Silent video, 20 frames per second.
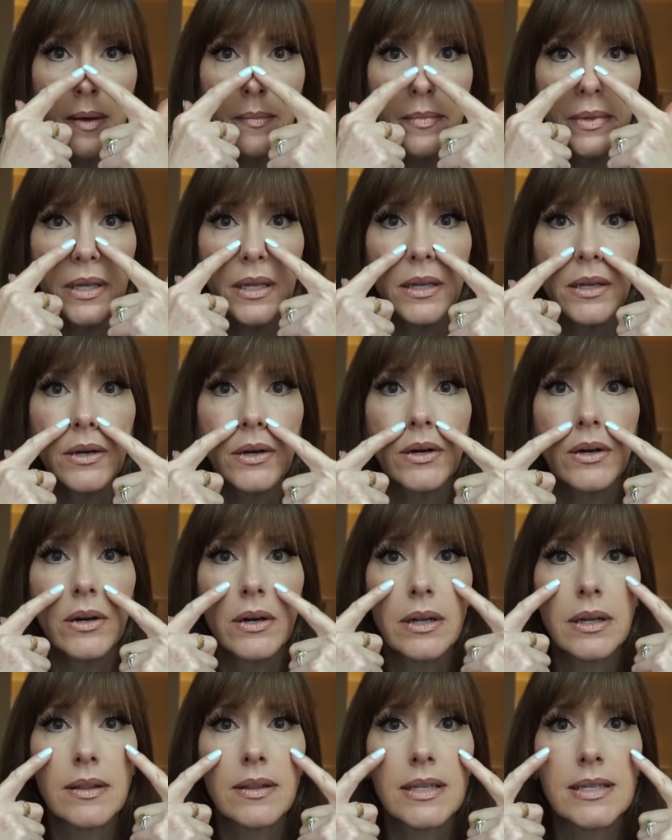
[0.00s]

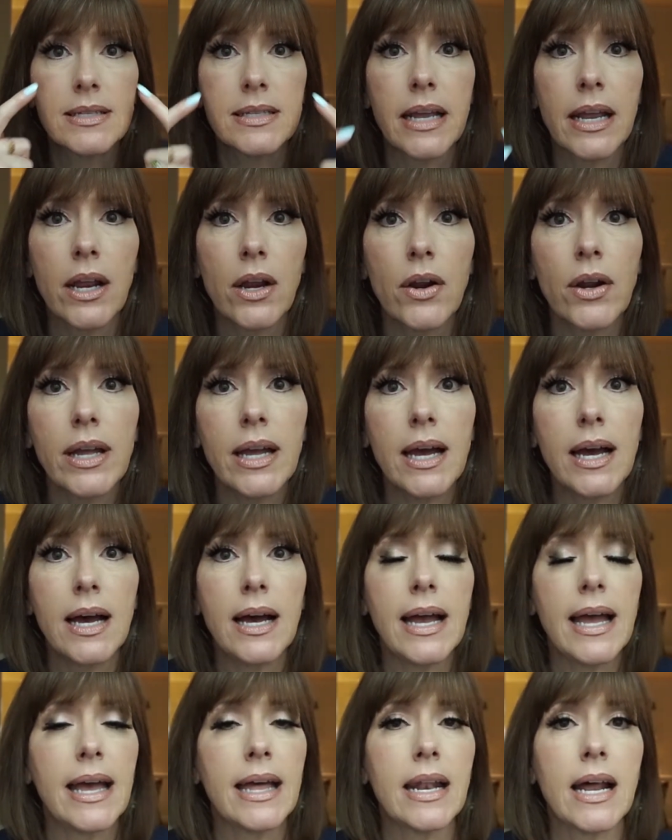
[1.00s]
here in this
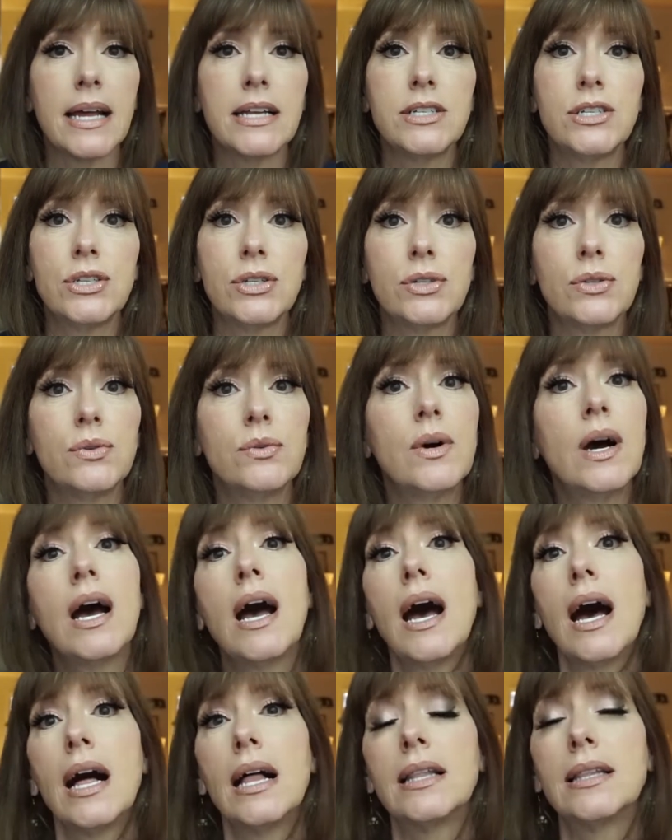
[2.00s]
area, and I do
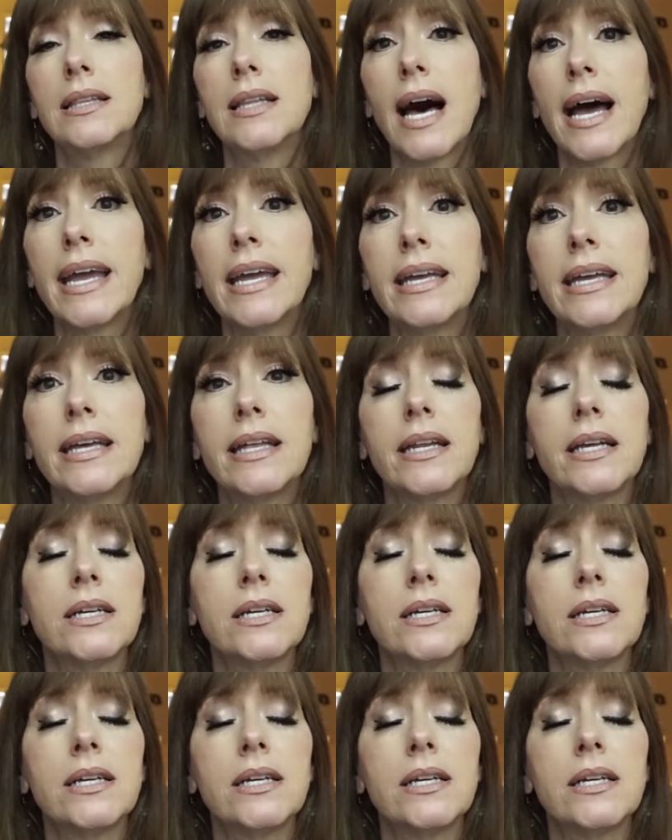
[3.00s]
like it.